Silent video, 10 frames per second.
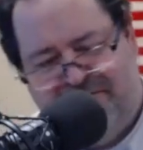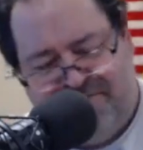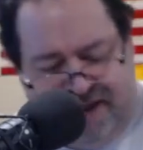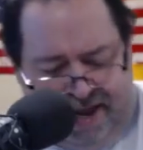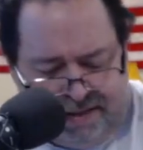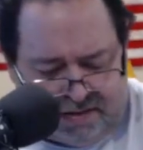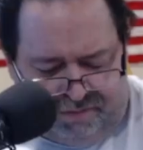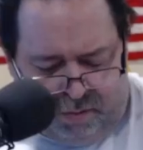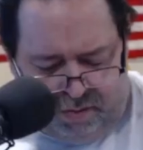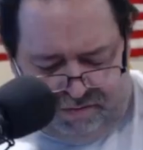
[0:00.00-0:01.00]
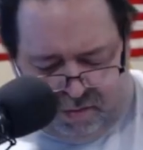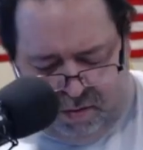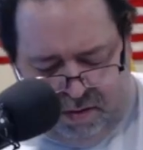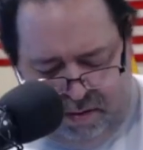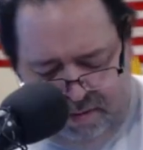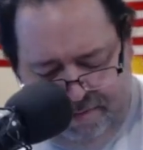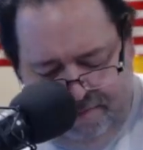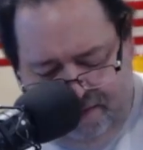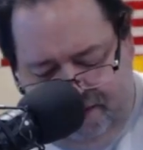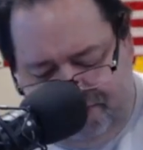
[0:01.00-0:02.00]
Case of 44
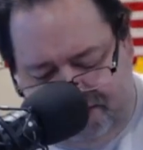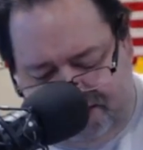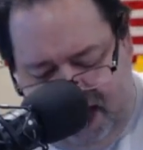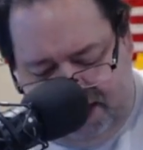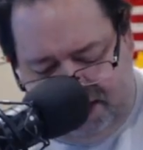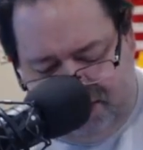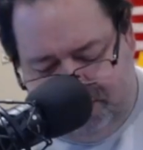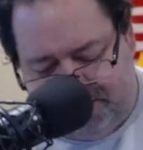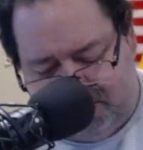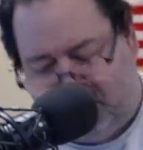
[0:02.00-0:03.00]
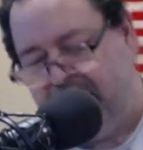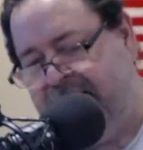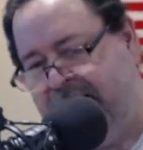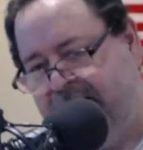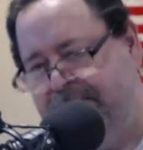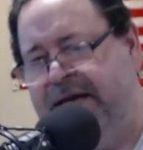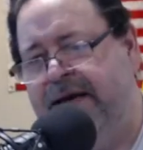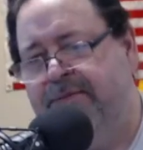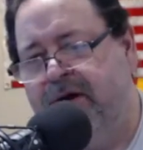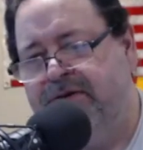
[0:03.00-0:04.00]
of the Dunkin' Original Blend,
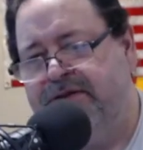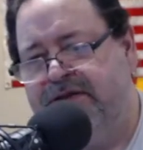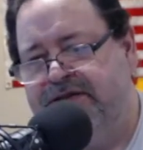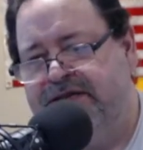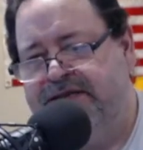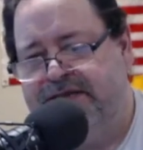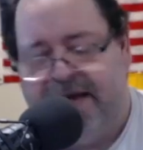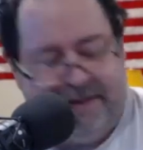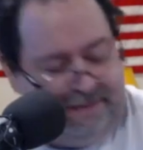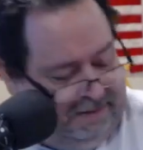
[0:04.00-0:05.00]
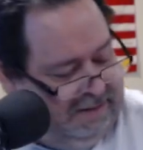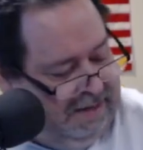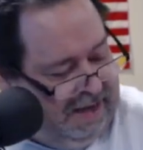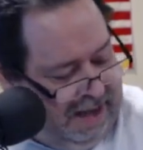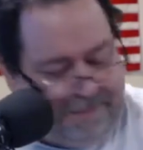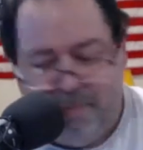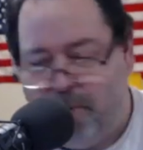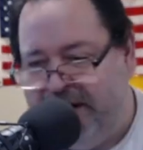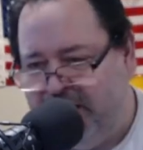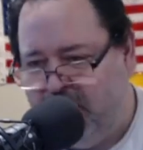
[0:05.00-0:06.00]
medium roast, and she said, I'm
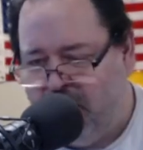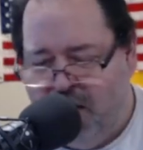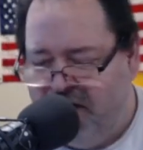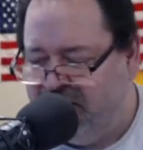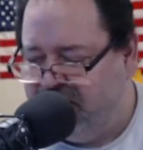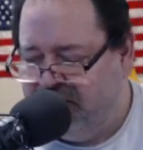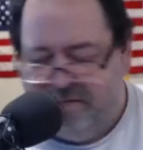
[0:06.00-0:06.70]
weaning you off